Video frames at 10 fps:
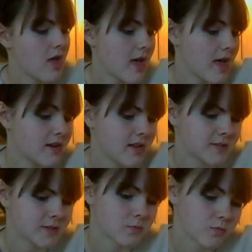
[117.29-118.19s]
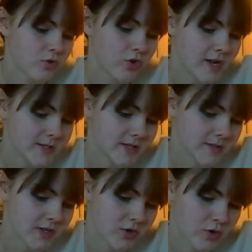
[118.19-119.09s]
And it's crazy.
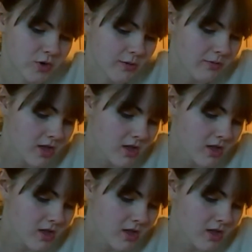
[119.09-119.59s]
It's like creamy,